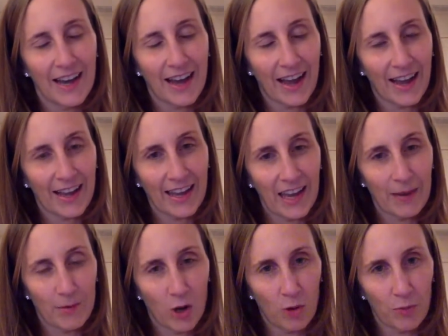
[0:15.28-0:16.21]
I
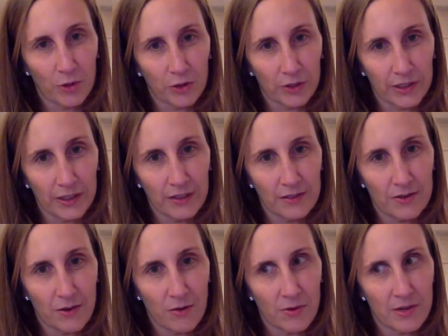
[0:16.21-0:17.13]
came home early.
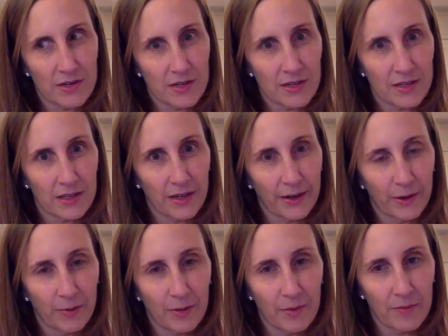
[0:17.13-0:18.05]
No one is
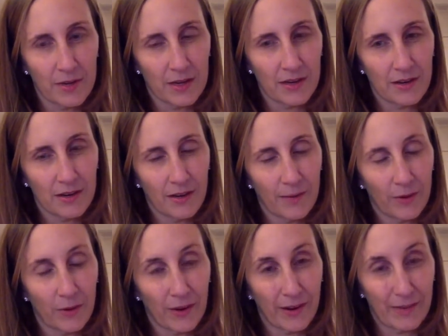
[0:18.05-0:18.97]
here but me. I'm
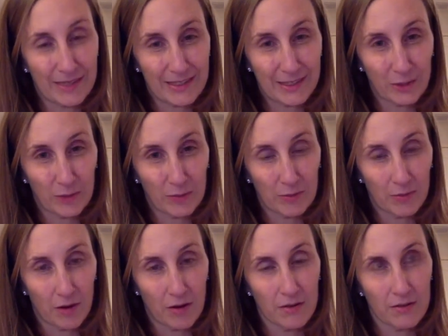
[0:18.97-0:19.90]
going on a business trip
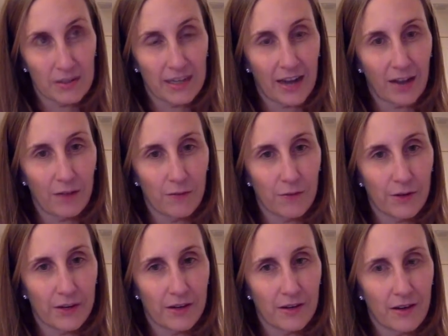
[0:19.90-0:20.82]
tomorrow to
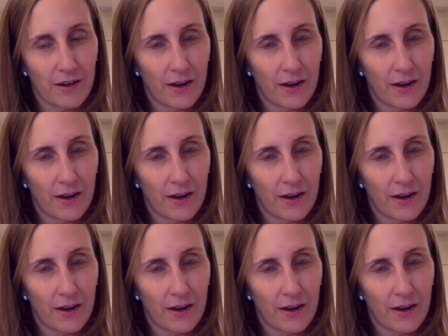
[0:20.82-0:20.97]
California.